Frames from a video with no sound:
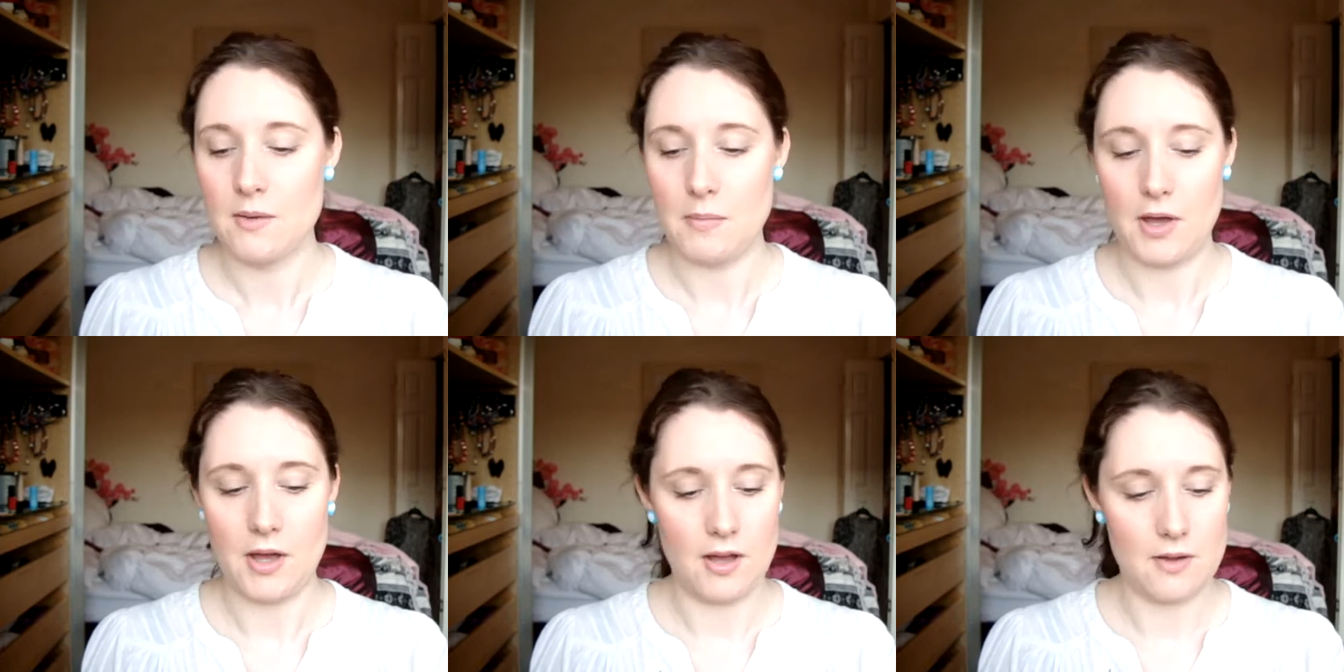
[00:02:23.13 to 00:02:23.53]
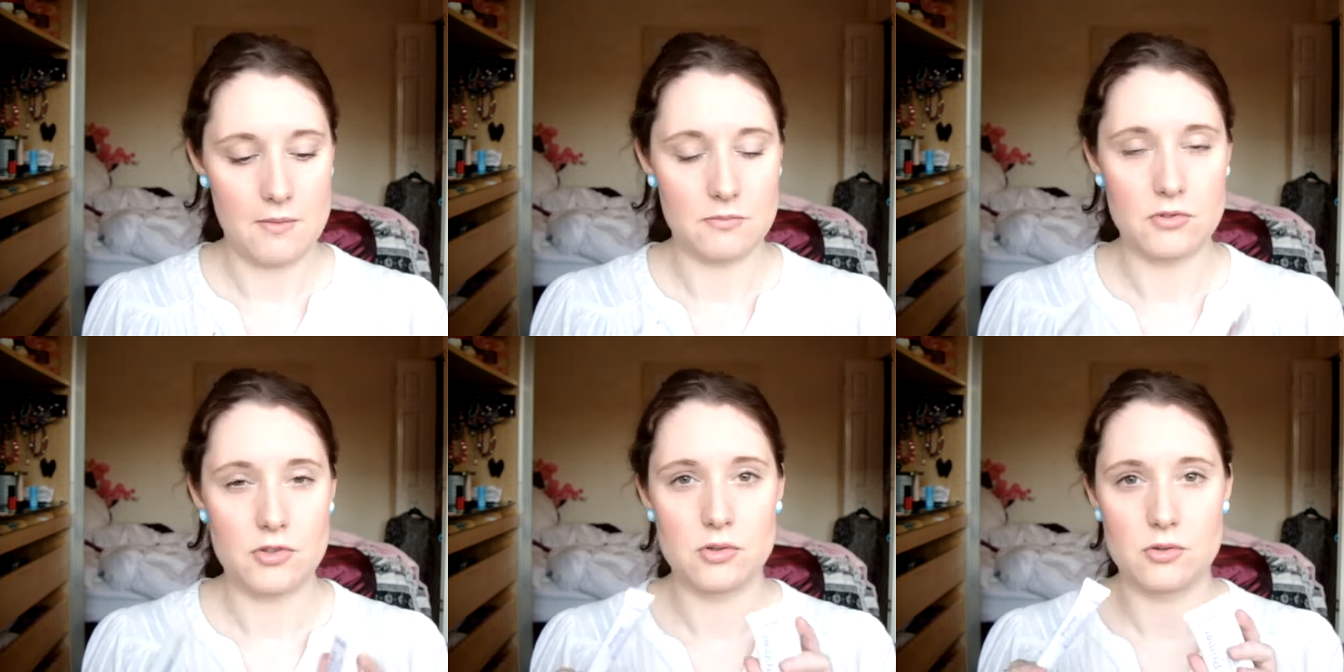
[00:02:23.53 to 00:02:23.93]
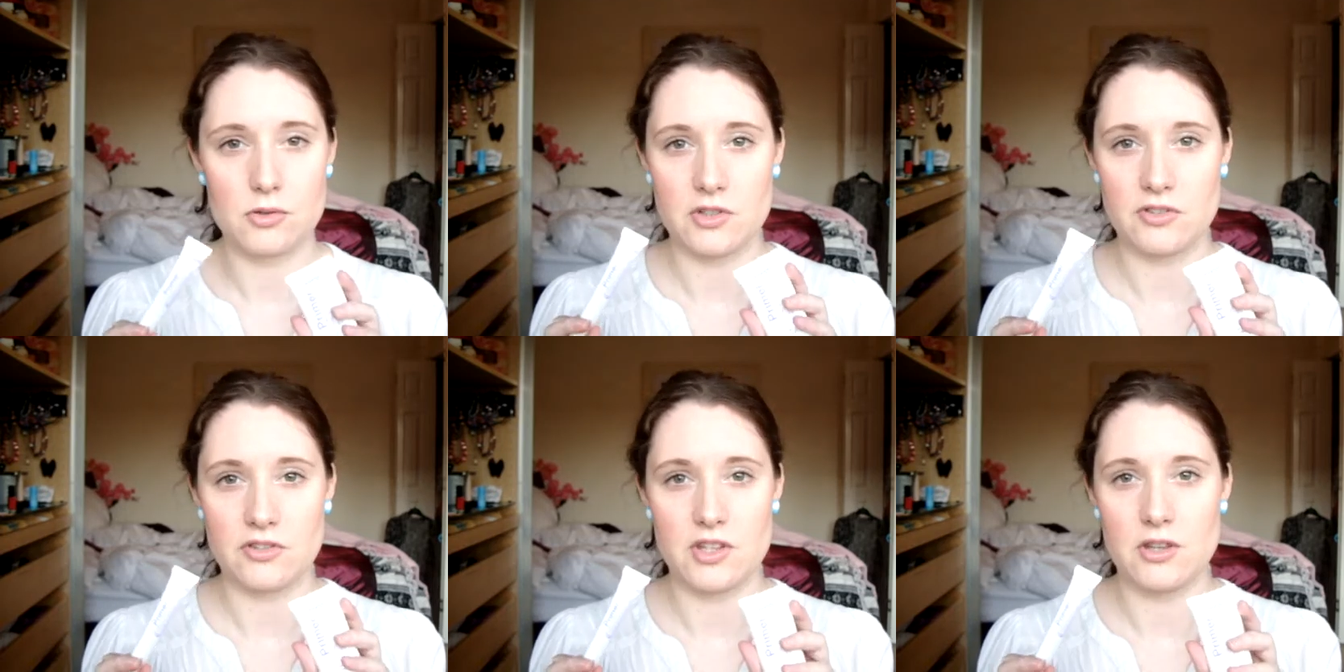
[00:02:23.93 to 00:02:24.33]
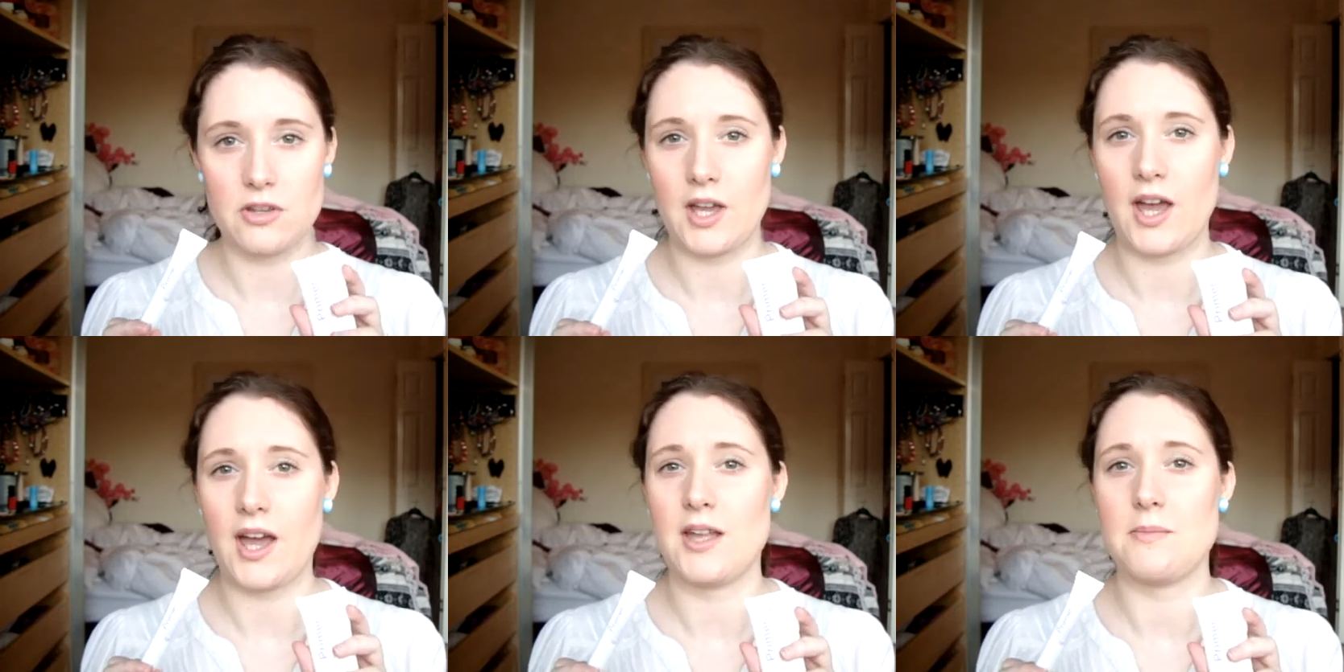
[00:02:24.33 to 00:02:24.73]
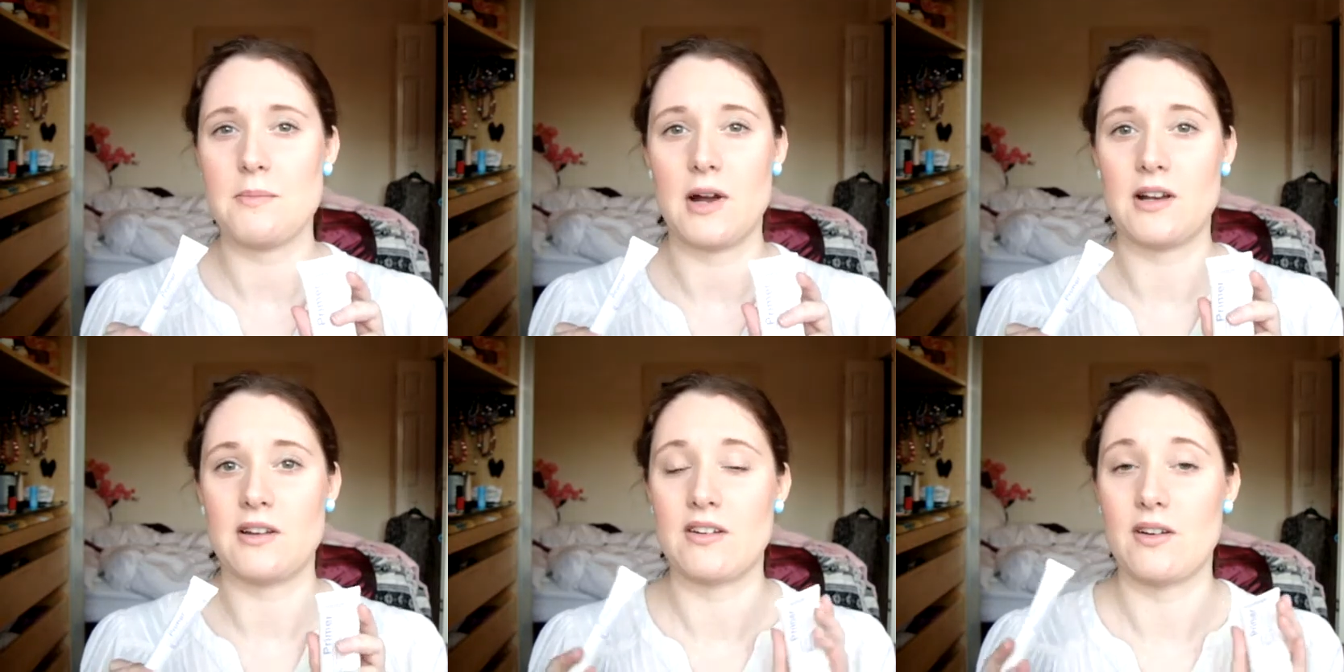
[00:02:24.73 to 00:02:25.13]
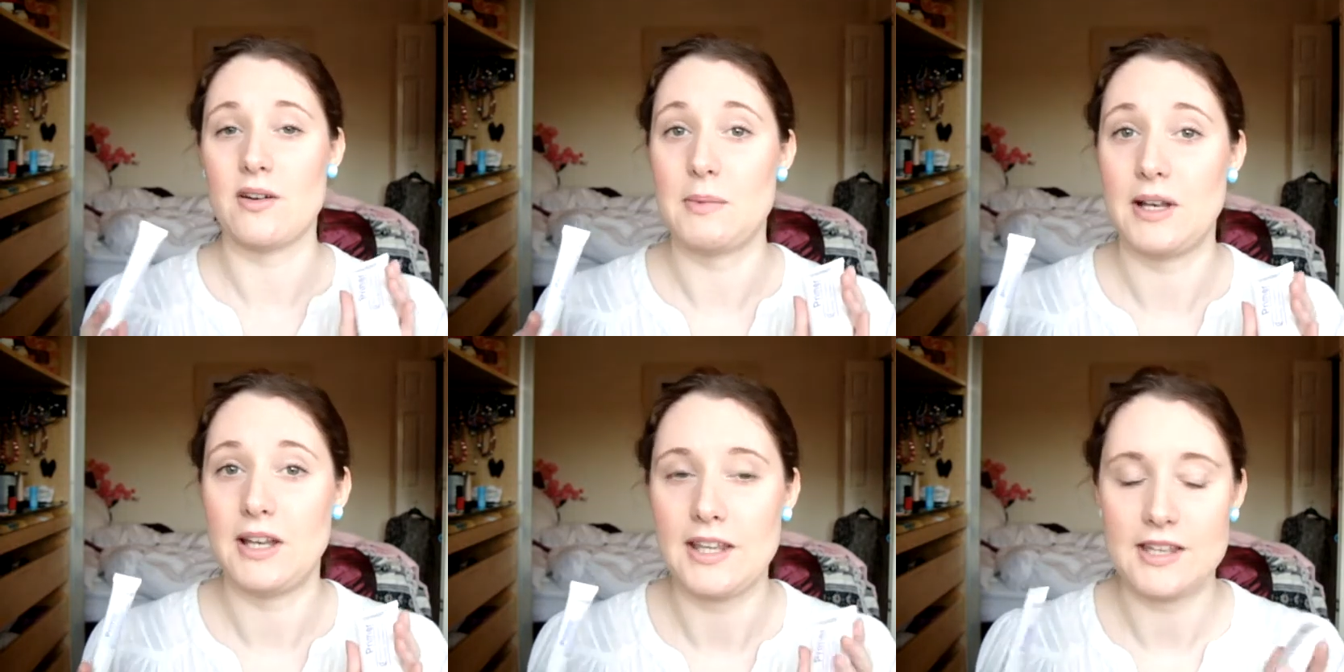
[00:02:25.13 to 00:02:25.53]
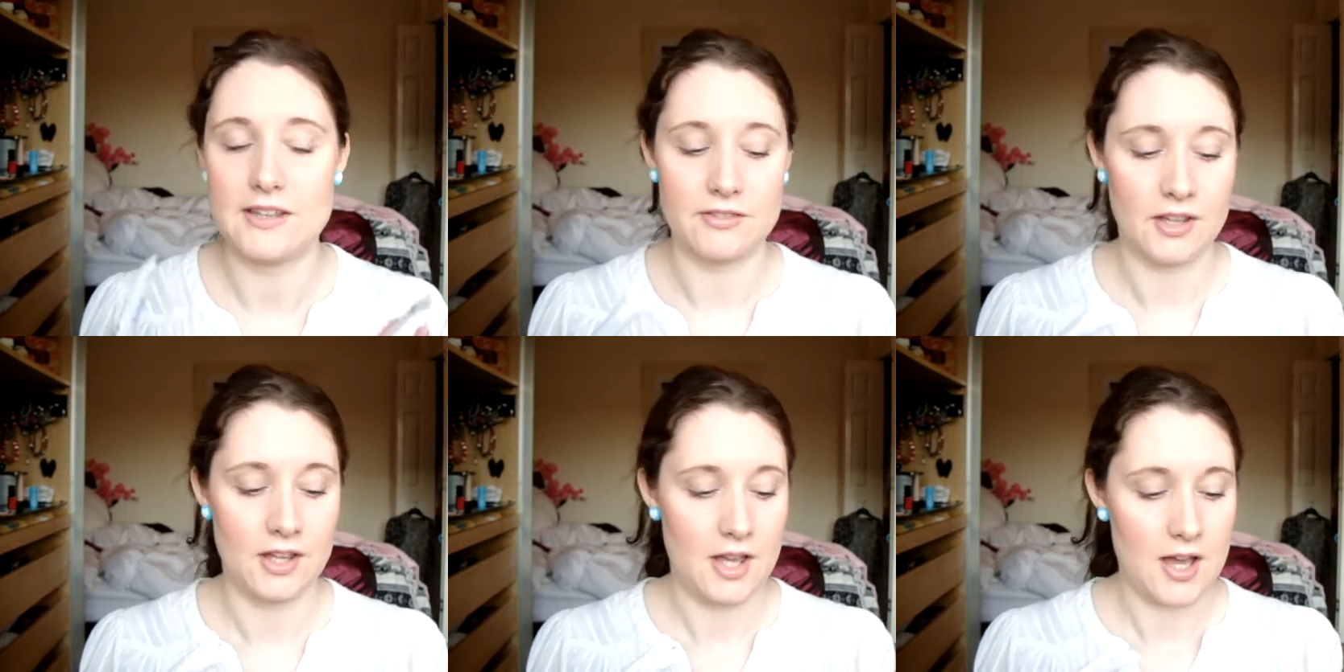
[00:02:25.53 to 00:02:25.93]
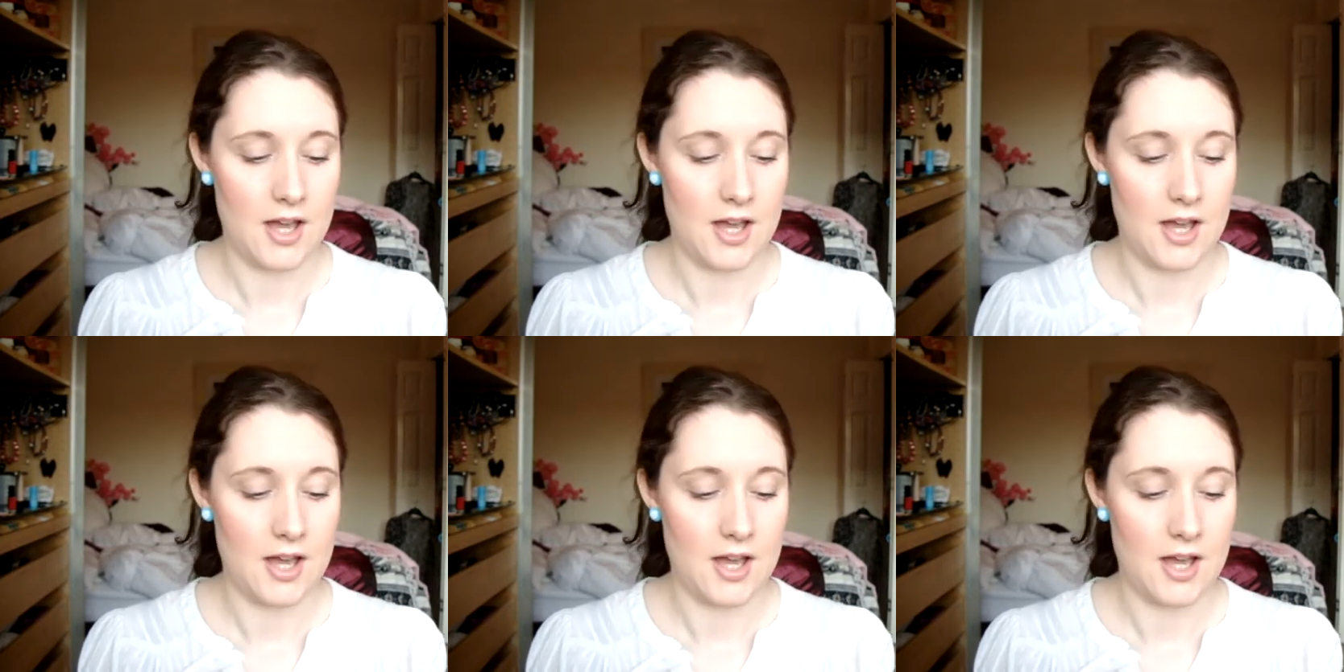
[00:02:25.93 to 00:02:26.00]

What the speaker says: but George is a UK brand, I believe.